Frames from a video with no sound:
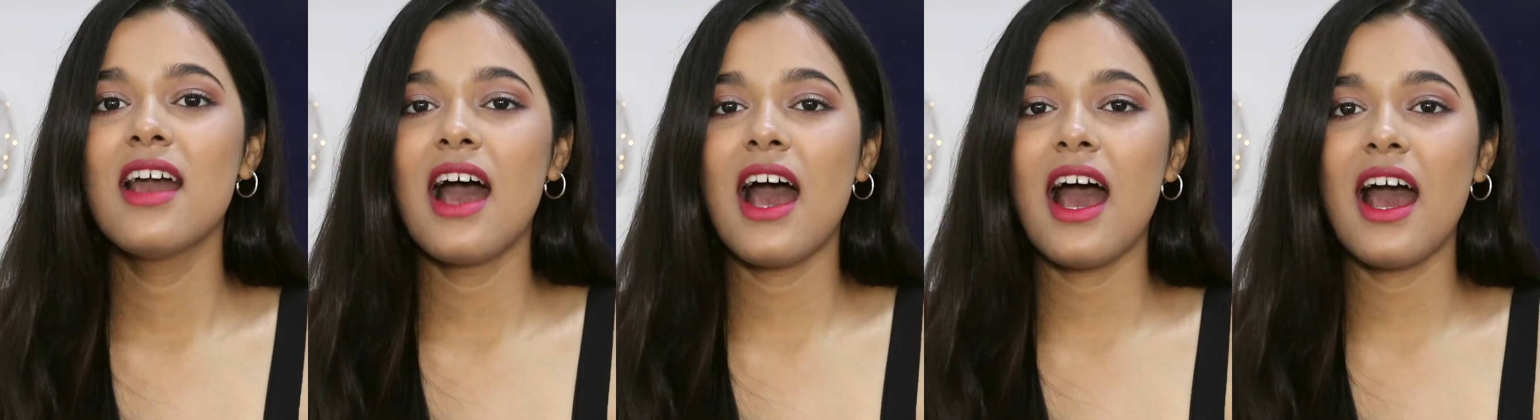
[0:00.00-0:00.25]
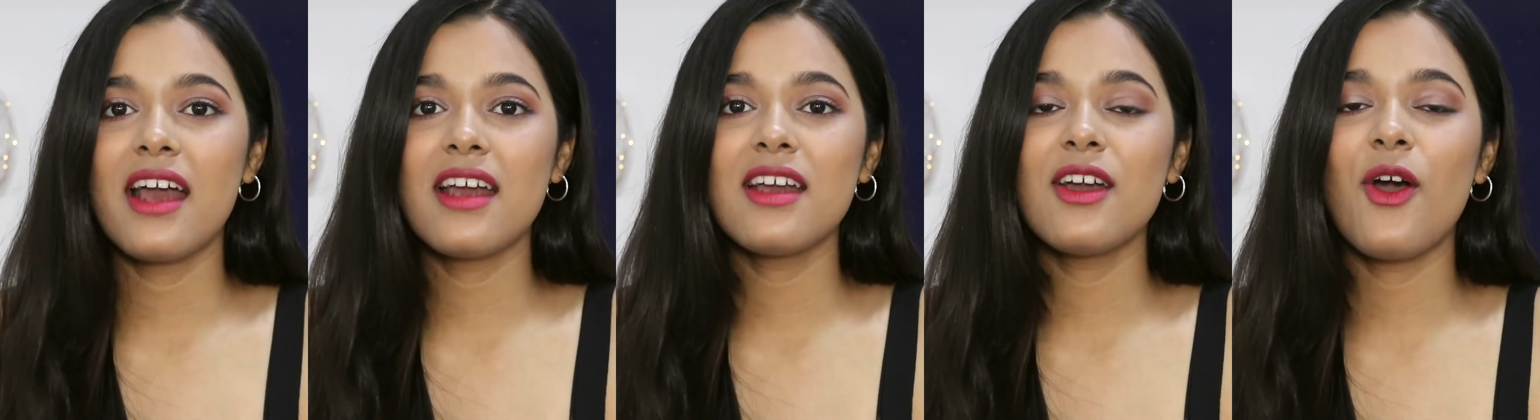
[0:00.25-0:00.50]

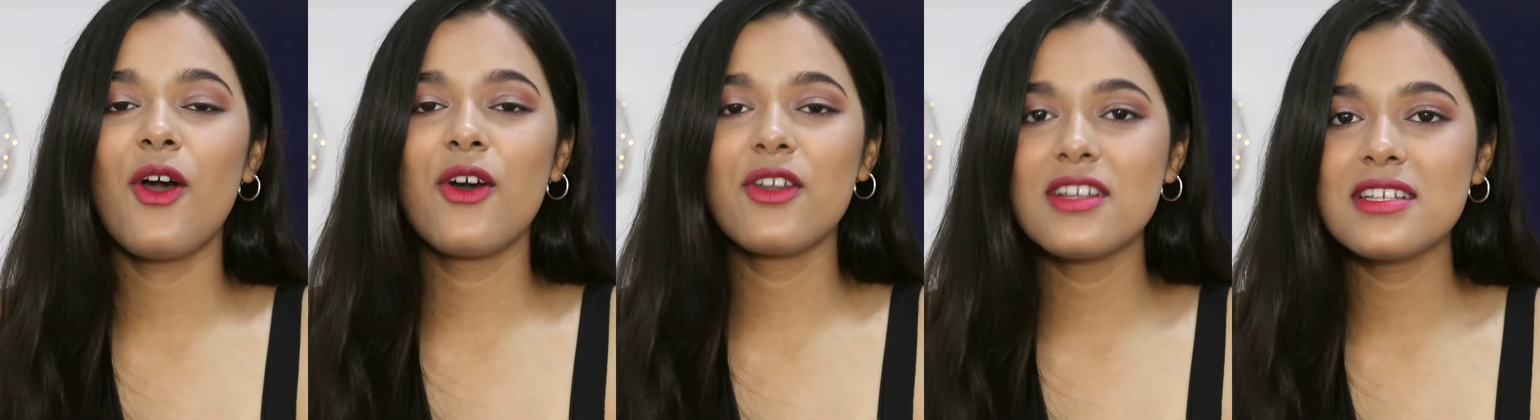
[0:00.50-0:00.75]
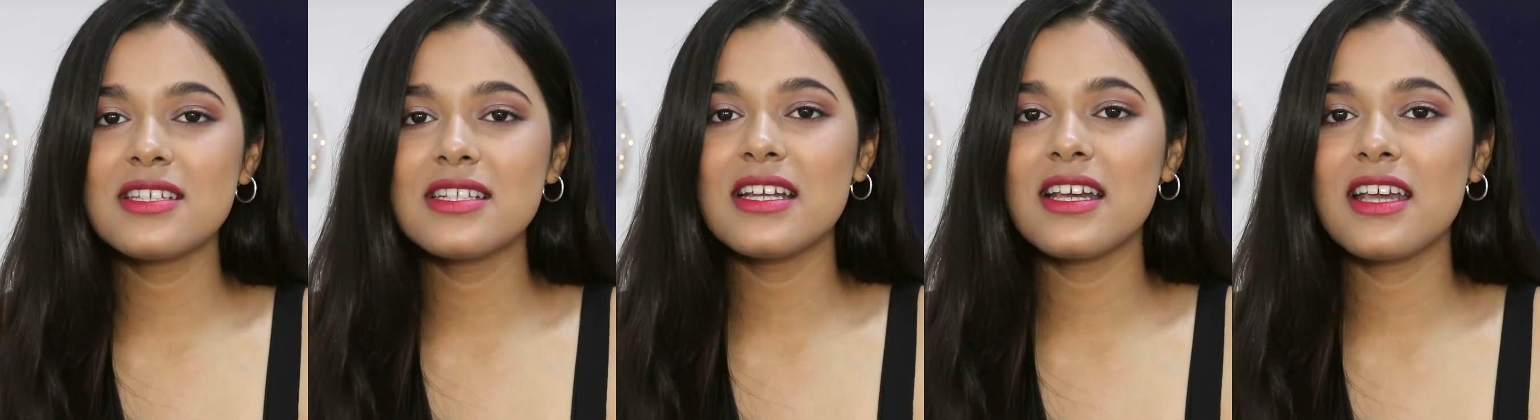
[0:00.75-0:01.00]
I
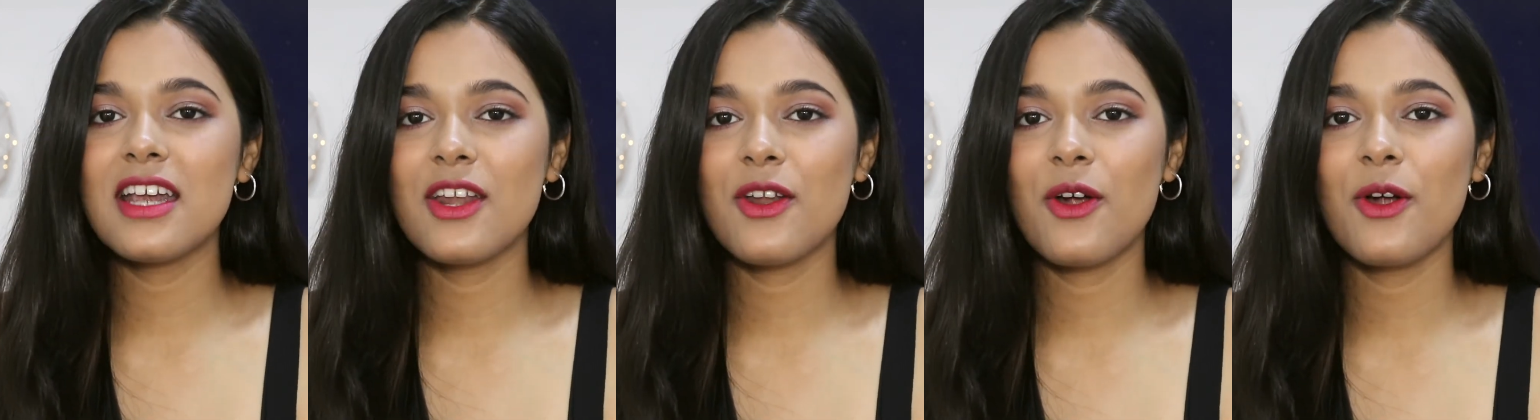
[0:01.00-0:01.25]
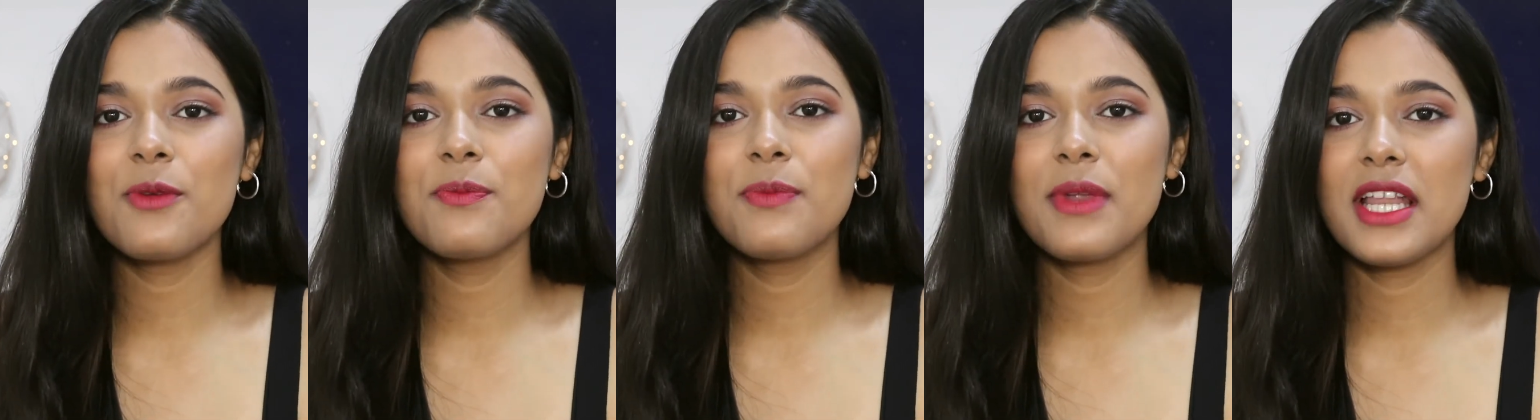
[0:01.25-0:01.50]
honestly
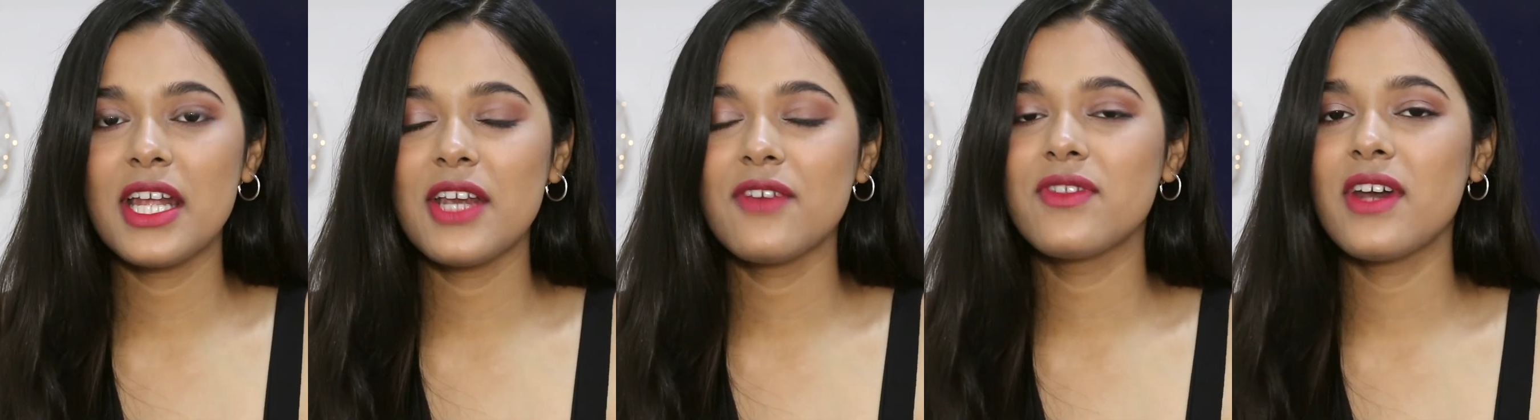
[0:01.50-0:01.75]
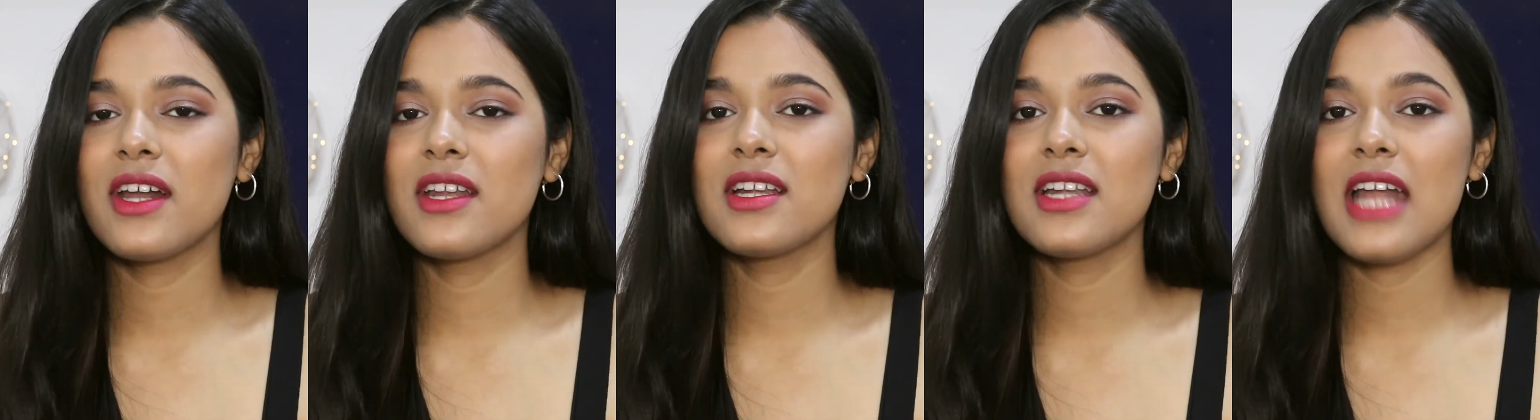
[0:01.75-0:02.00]
cannot believe
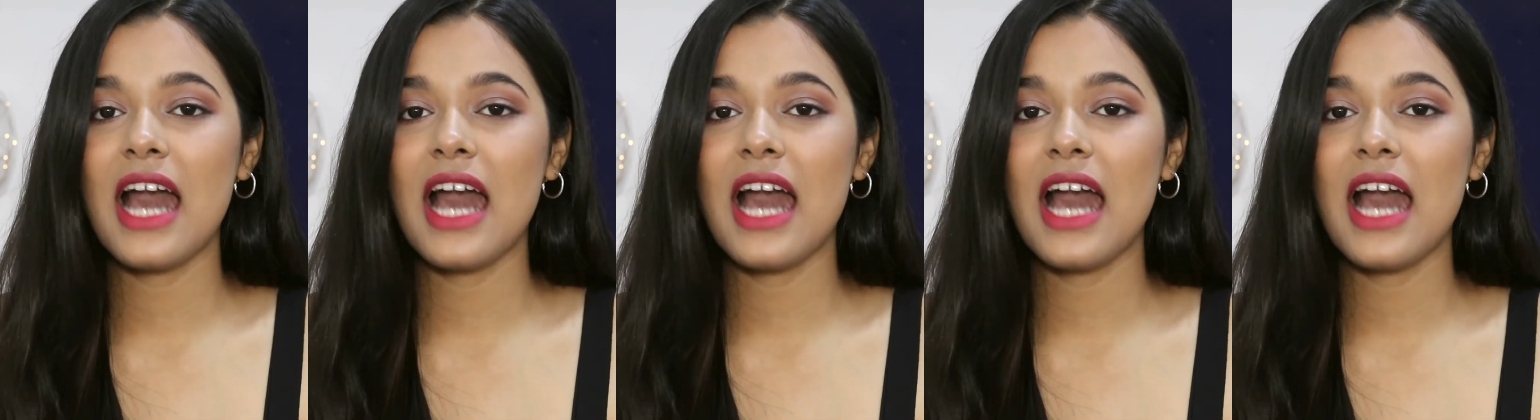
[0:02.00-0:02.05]
that it